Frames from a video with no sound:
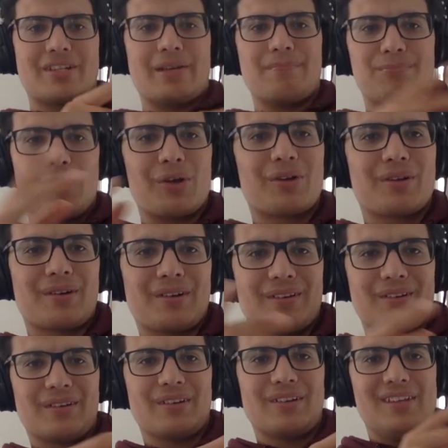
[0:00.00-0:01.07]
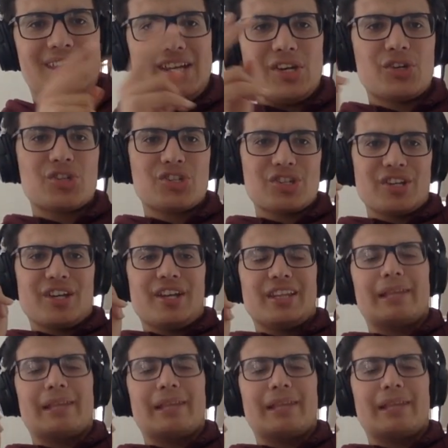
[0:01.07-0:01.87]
they broke-ish.